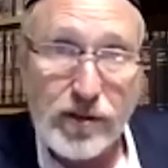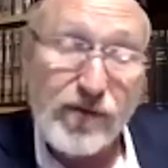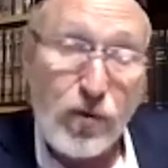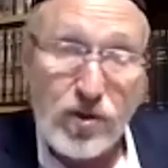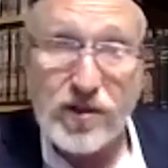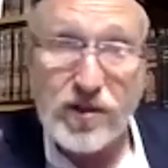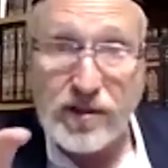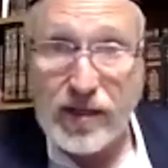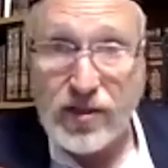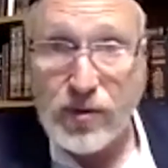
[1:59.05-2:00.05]
Of course,
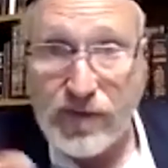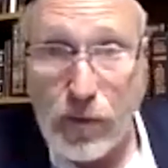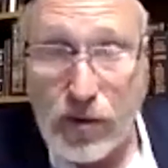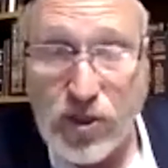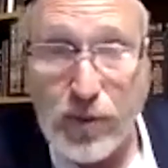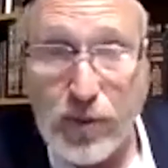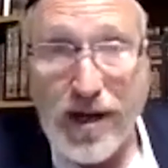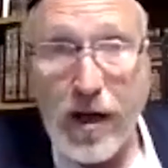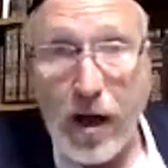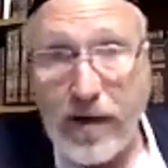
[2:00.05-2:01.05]
intentionally is even worse, but
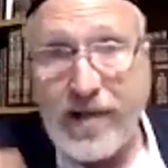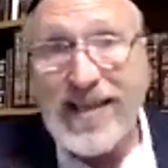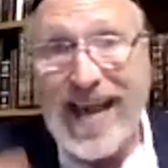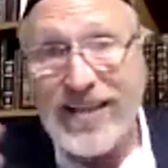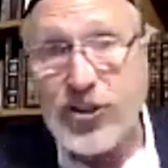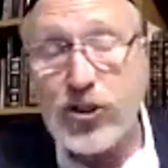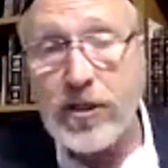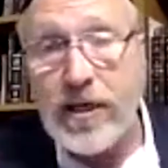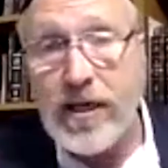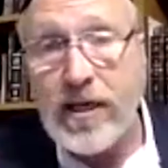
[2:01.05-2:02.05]

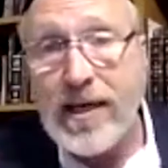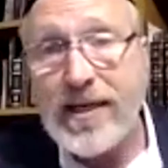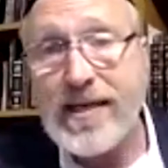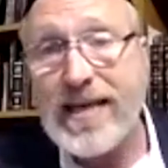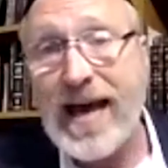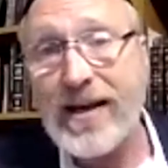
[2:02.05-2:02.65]
unintentionally he got